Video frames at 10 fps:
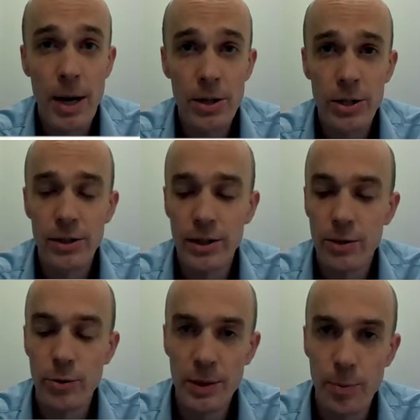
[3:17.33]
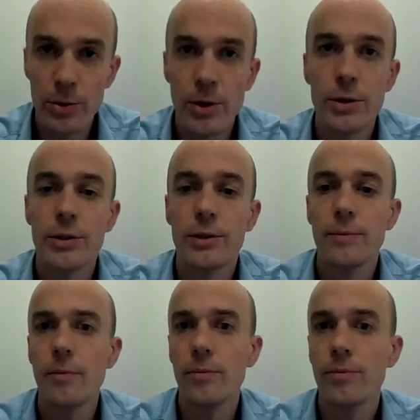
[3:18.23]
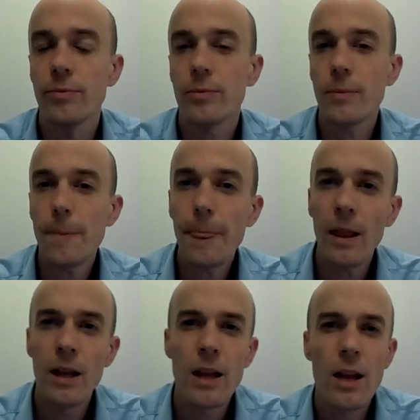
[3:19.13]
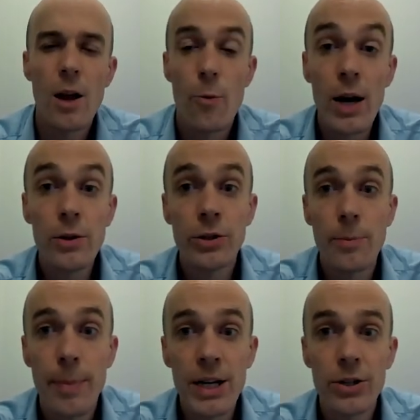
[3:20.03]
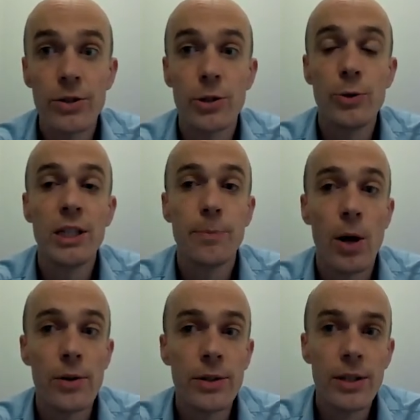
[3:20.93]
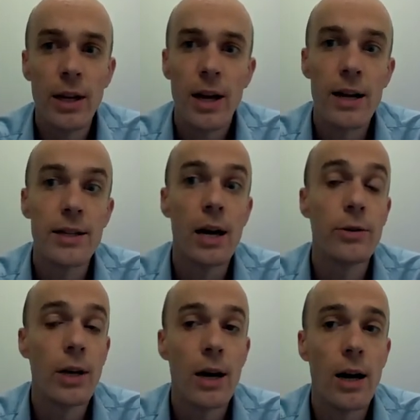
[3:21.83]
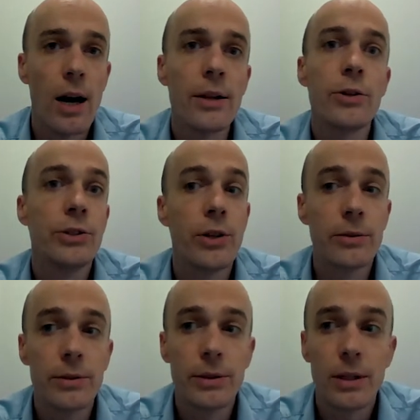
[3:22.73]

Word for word: patients responders. Why do some patients respond and are, uh, others don't?